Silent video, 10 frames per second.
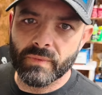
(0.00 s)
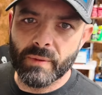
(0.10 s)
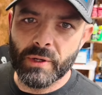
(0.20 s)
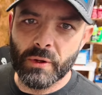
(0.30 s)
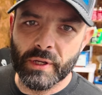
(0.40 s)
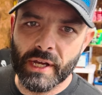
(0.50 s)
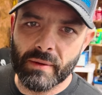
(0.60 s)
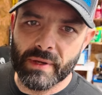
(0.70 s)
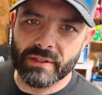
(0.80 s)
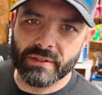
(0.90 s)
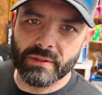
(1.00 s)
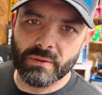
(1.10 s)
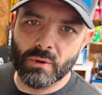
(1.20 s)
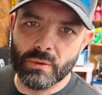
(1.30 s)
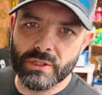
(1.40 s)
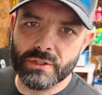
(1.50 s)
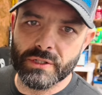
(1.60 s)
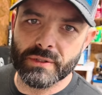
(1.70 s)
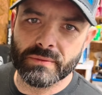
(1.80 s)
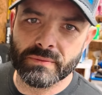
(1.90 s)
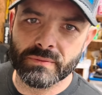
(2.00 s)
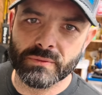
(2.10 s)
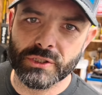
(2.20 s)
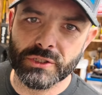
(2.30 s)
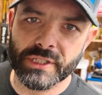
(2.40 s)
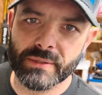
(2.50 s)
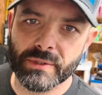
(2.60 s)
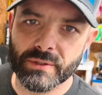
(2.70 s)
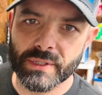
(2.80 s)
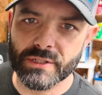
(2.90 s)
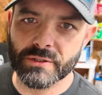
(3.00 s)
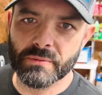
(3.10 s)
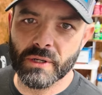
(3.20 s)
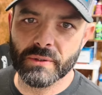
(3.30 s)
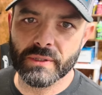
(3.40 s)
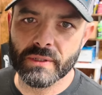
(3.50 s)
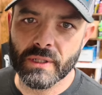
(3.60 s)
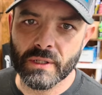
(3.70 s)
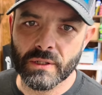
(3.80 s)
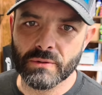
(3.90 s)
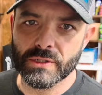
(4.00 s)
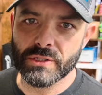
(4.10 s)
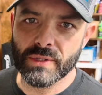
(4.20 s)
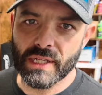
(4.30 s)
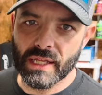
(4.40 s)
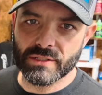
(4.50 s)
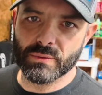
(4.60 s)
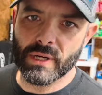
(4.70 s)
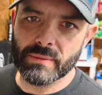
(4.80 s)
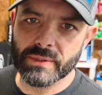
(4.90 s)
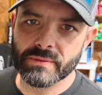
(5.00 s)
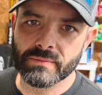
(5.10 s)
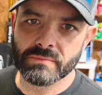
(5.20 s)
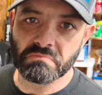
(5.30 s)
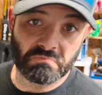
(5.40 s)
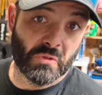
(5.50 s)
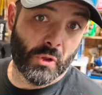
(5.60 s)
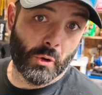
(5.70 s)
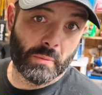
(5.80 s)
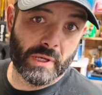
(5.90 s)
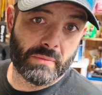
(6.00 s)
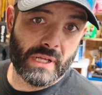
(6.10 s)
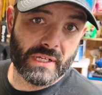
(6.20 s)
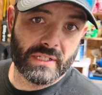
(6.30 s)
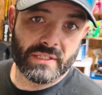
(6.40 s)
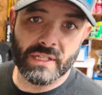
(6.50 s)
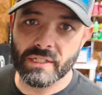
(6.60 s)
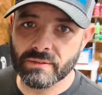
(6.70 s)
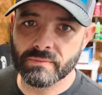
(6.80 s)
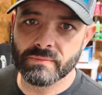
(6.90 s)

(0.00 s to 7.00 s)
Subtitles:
Let me know in the comments, what would you do? Would you keep the original motor? Would you LS swap it? Throw a big block in there?